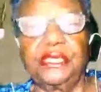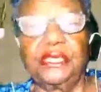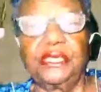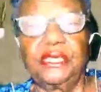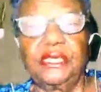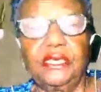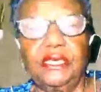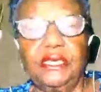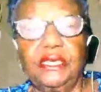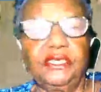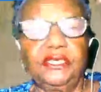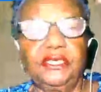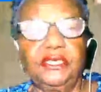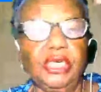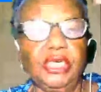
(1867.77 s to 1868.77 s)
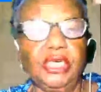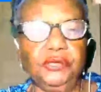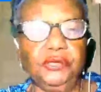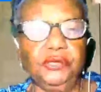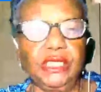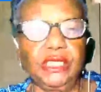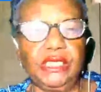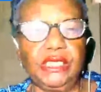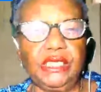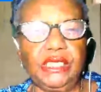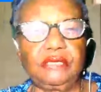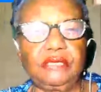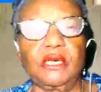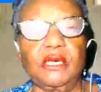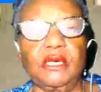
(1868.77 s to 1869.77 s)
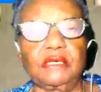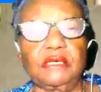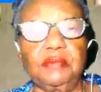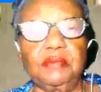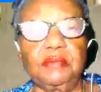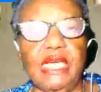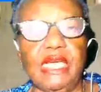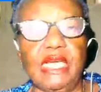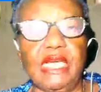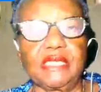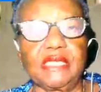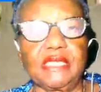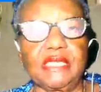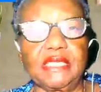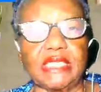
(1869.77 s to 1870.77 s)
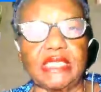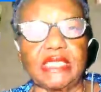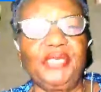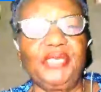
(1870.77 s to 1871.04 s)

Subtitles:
you want them to be able to see you.